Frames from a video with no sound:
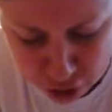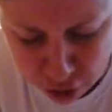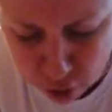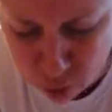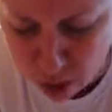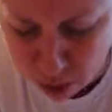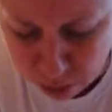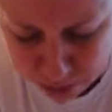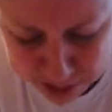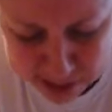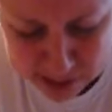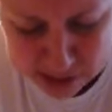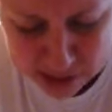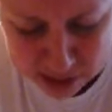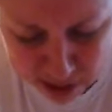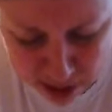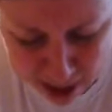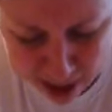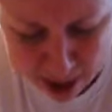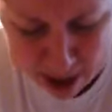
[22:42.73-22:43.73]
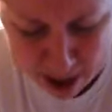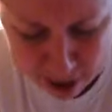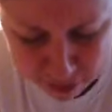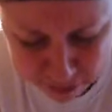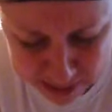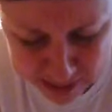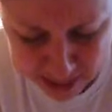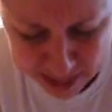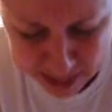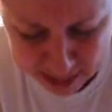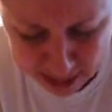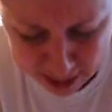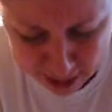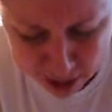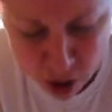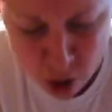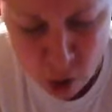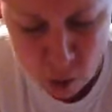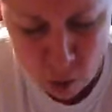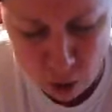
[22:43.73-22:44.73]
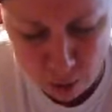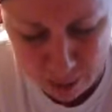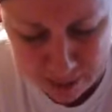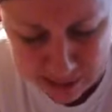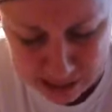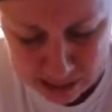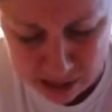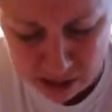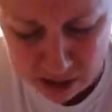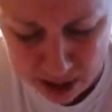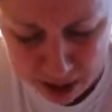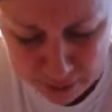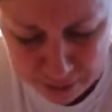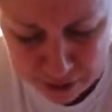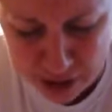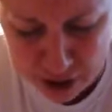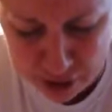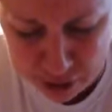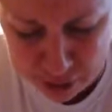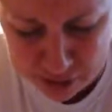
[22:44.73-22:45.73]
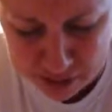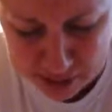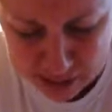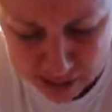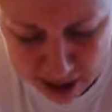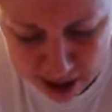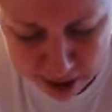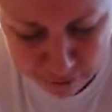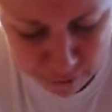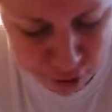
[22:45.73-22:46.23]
you while we still have daylight, while we still have another day.